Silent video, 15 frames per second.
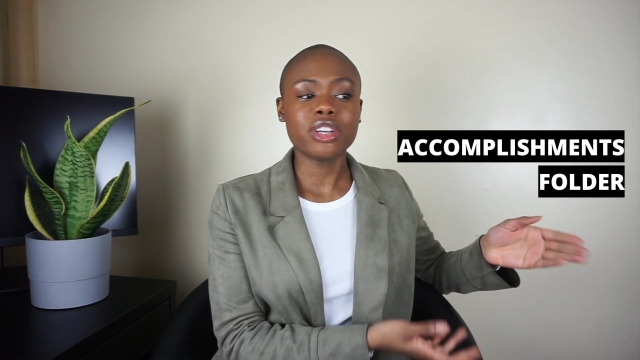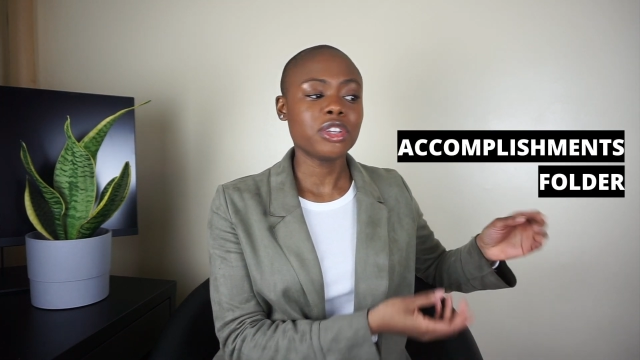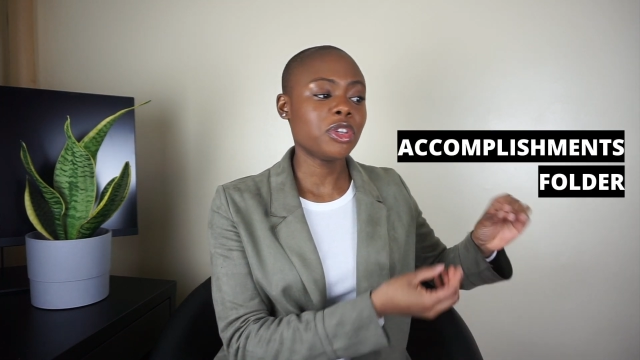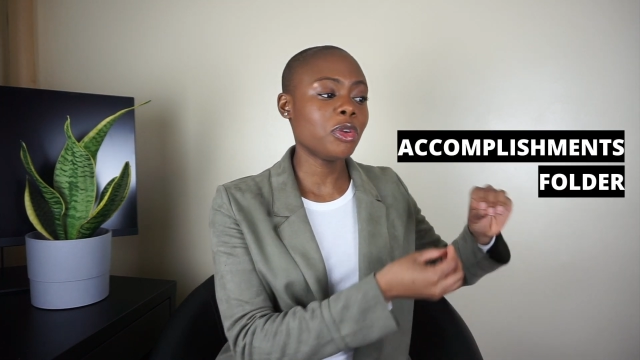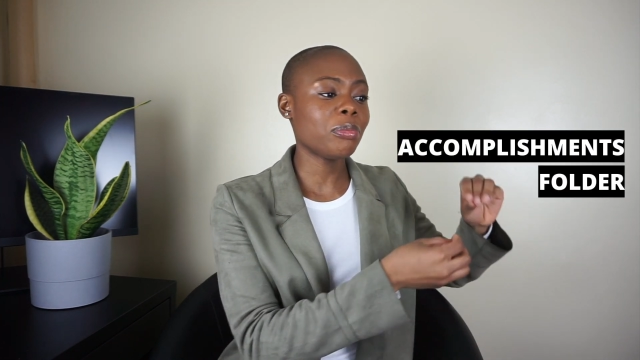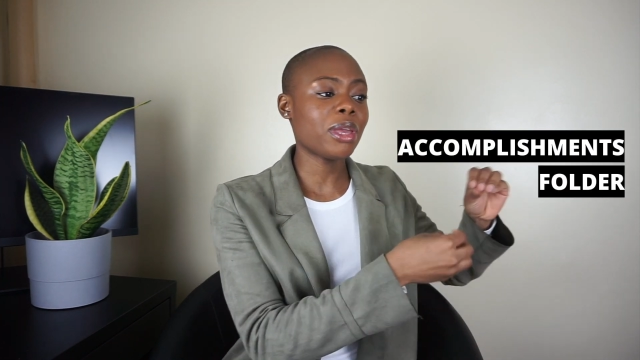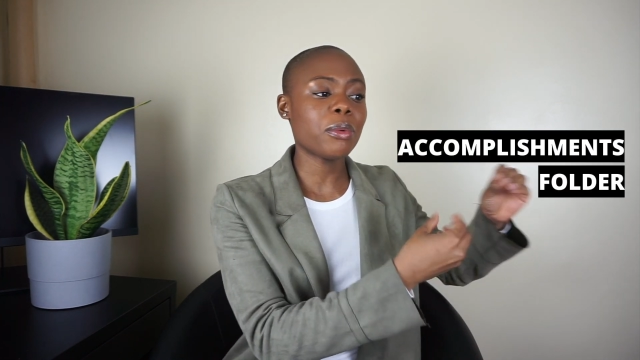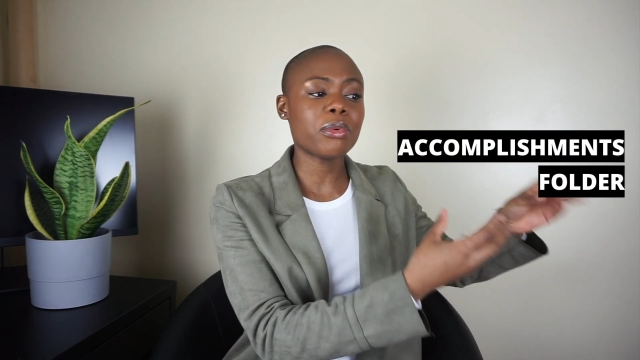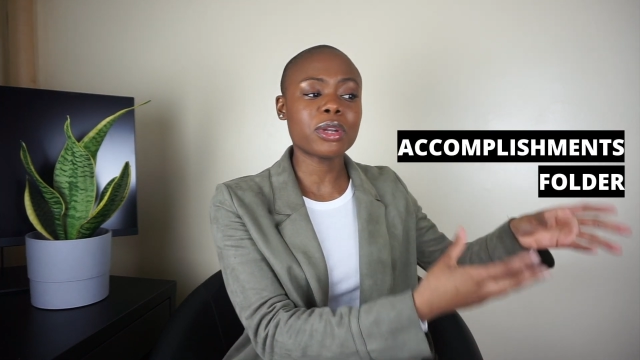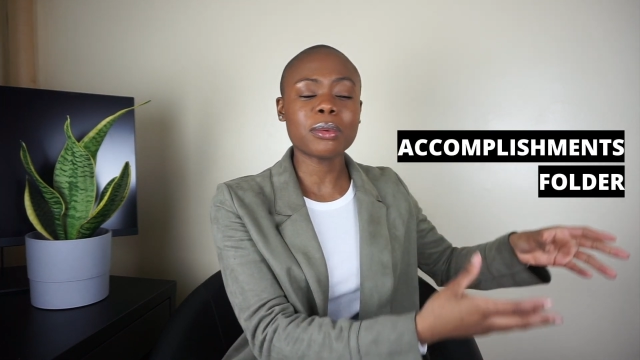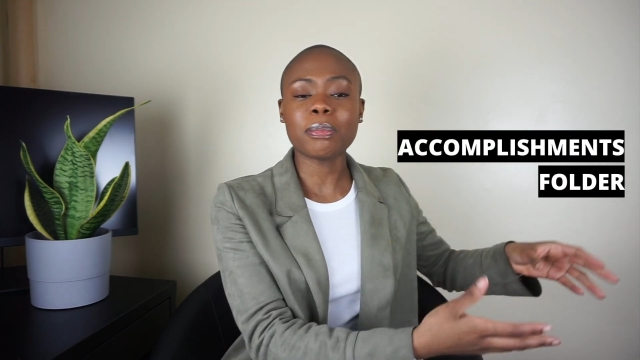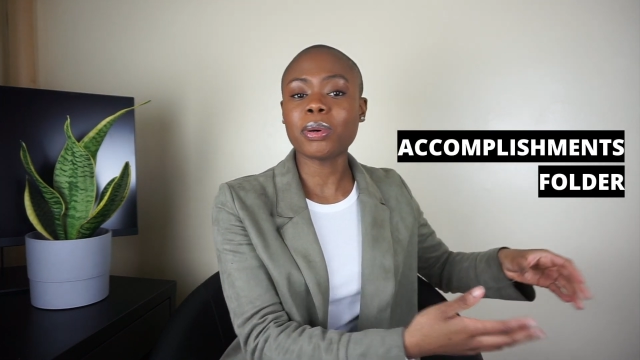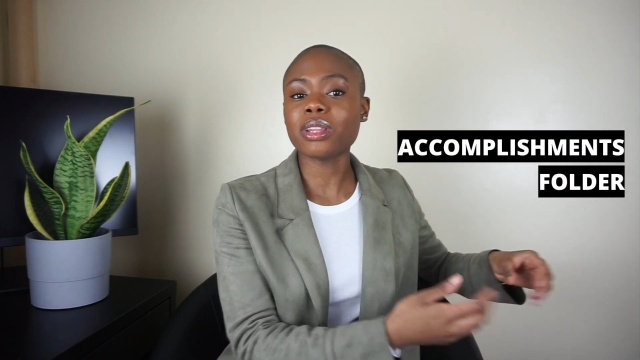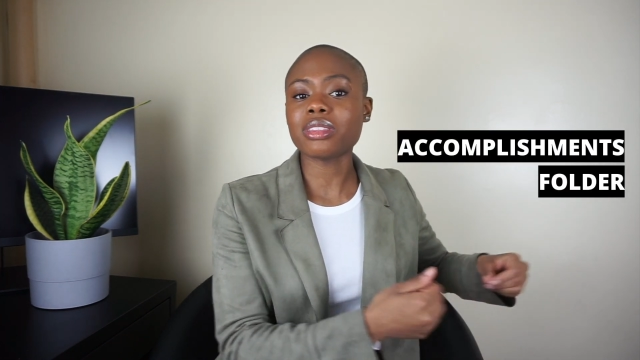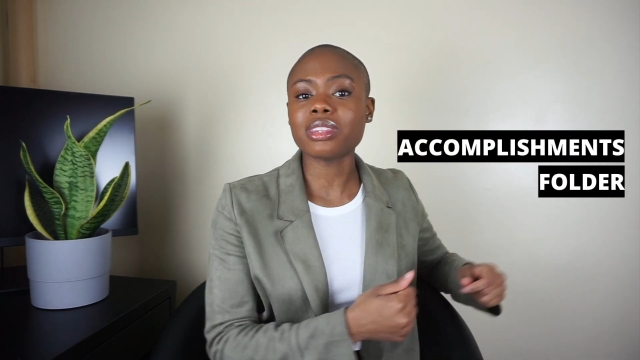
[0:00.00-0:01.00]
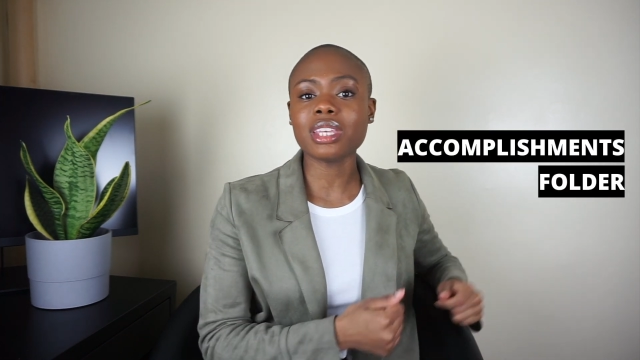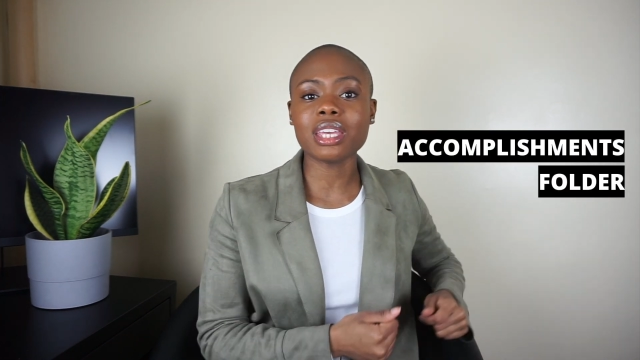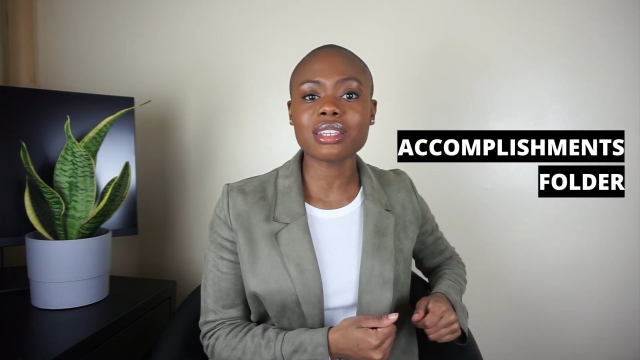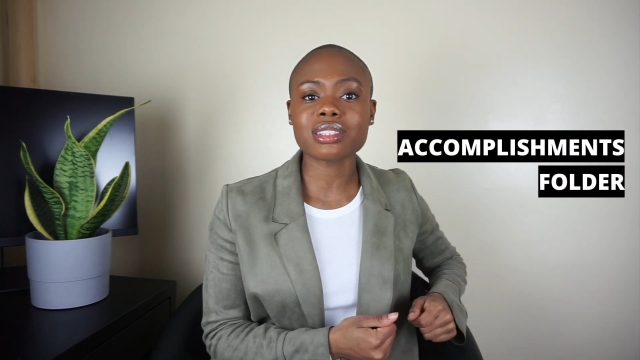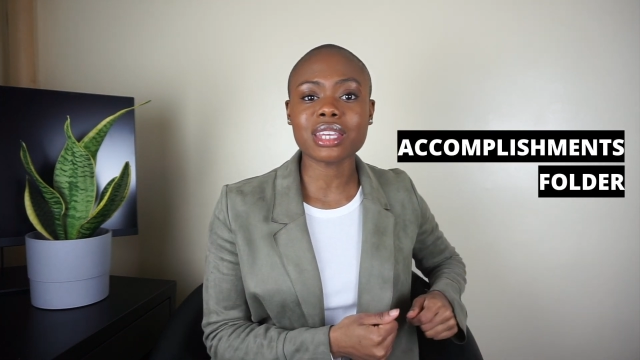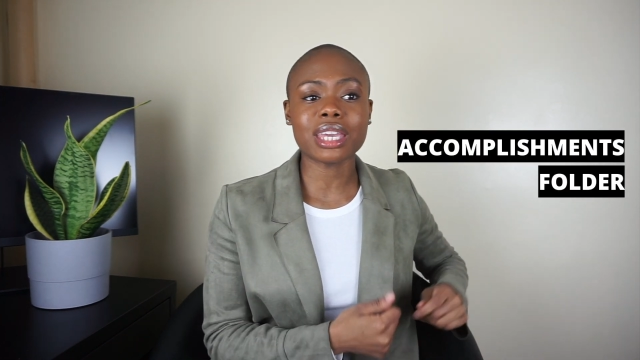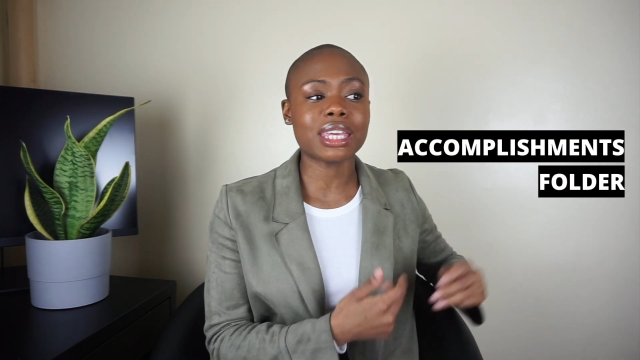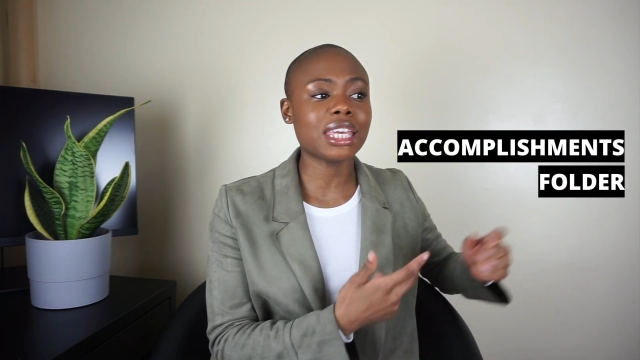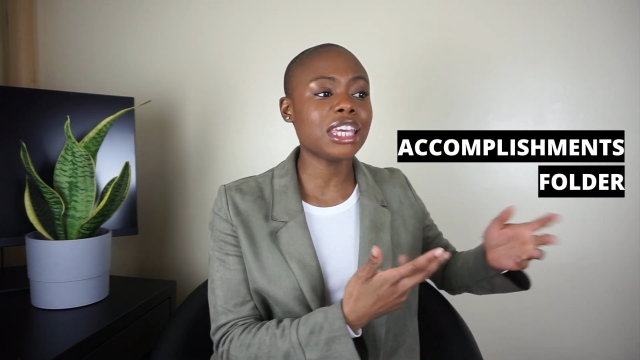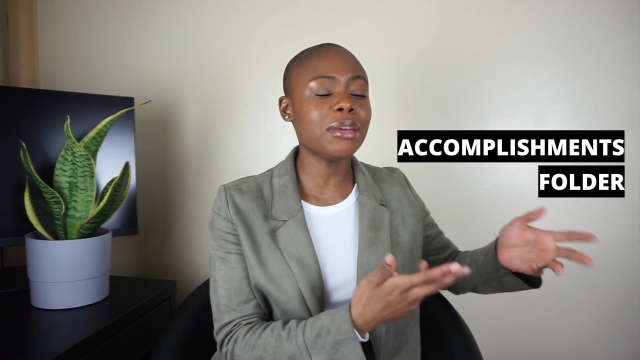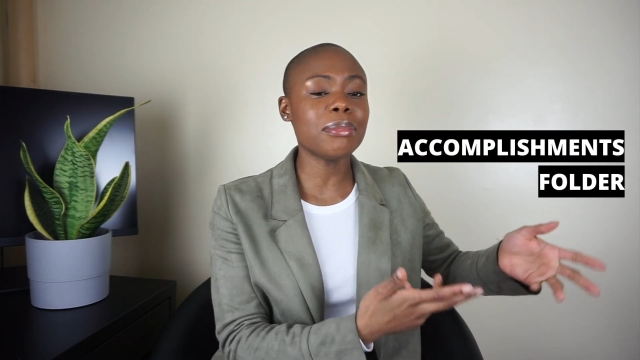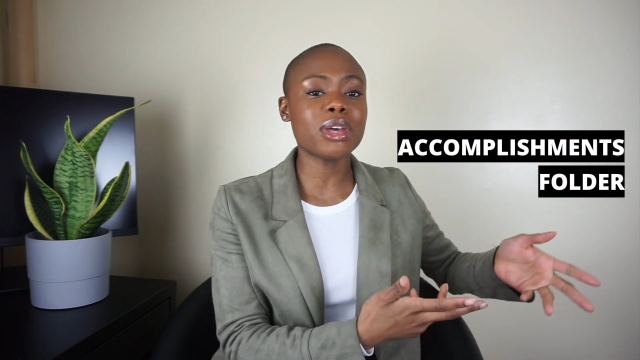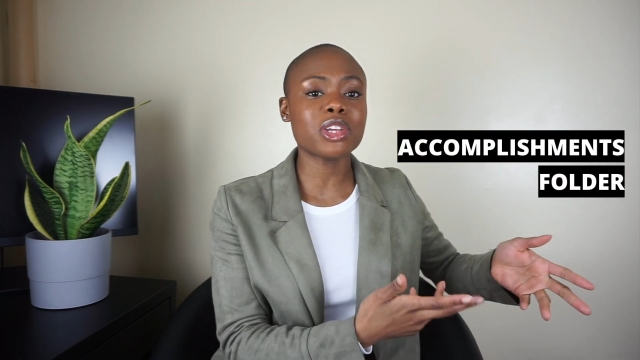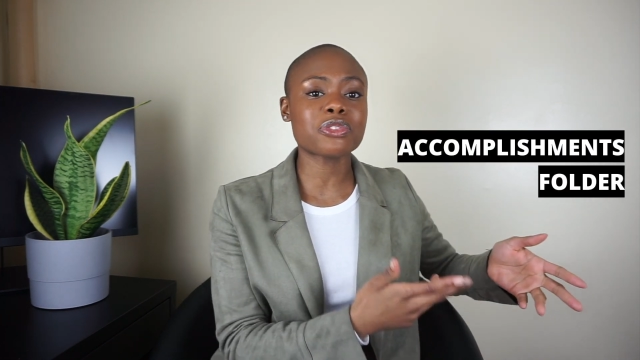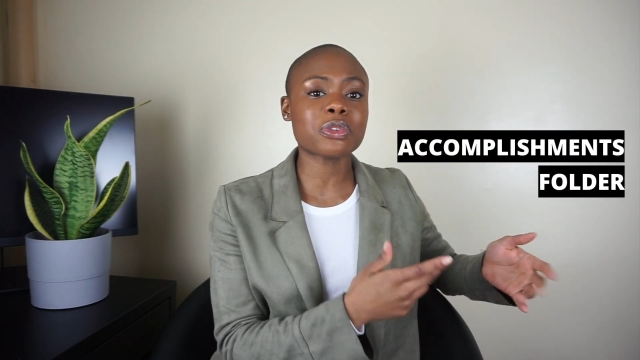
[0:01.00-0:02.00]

you may want to put things like emails